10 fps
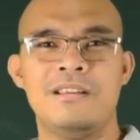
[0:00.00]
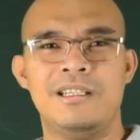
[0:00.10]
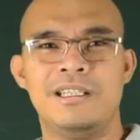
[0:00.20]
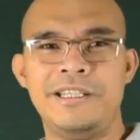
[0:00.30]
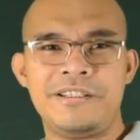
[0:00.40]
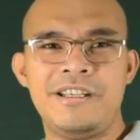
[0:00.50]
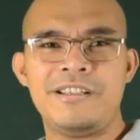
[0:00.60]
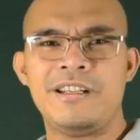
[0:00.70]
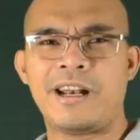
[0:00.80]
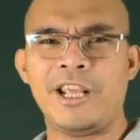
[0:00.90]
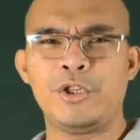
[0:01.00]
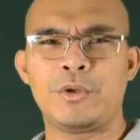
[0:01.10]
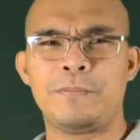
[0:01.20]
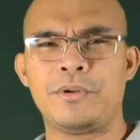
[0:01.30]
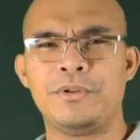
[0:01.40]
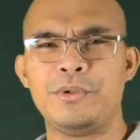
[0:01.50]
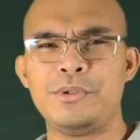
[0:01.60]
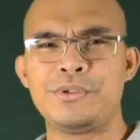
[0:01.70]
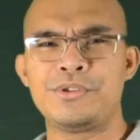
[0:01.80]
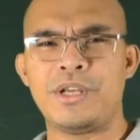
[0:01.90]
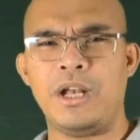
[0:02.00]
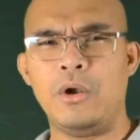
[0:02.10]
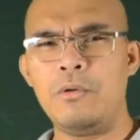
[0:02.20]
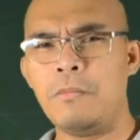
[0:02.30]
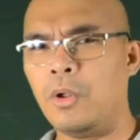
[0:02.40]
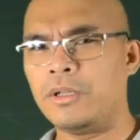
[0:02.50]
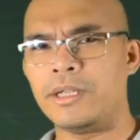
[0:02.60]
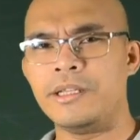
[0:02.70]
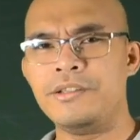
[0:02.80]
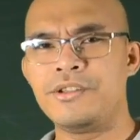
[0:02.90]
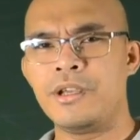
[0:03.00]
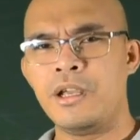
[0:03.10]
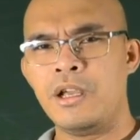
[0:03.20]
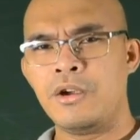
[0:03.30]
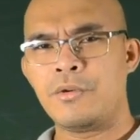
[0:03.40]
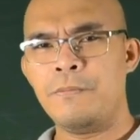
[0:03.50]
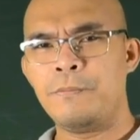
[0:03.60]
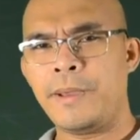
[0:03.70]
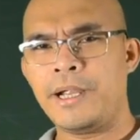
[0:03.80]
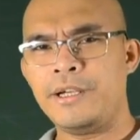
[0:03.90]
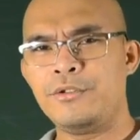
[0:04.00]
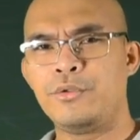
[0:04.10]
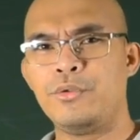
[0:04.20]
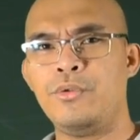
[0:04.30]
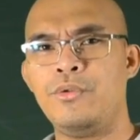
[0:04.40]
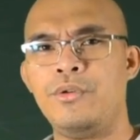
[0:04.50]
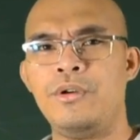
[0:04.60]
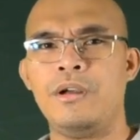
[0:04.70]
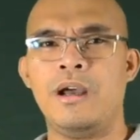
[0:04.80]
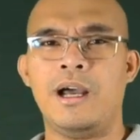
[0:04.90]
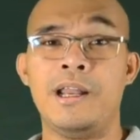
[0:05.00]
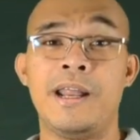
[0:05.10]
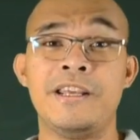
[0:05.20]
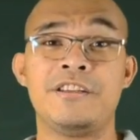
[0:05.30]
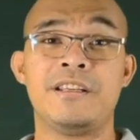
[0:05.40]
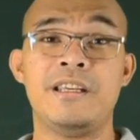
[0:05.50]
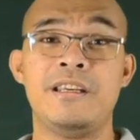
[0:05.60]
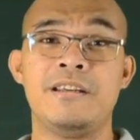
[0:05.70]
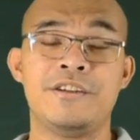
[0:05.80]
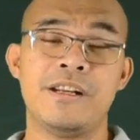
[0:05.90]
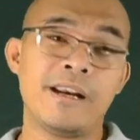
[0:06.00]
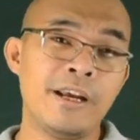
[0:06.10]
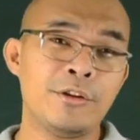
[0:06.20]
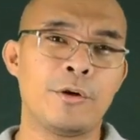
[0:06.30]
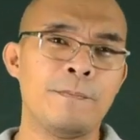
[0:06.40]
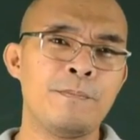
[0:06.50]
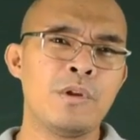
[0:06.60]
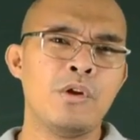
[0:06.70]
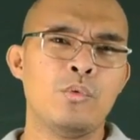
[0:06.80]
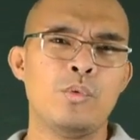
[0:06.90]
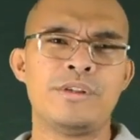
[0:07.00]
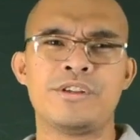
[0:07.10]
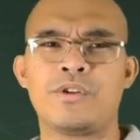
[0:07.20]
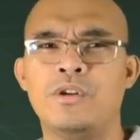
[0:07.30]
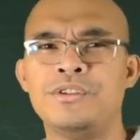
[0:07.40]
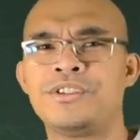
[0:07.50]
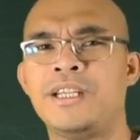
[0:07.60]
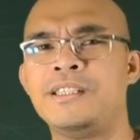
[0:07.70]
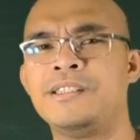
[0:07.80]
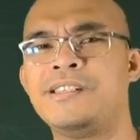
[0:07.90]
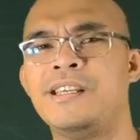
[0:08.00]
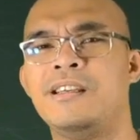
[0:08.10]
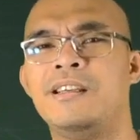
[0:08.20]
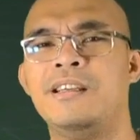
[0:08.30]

DC generator produce a low voltage compared to an AC generator, which is constant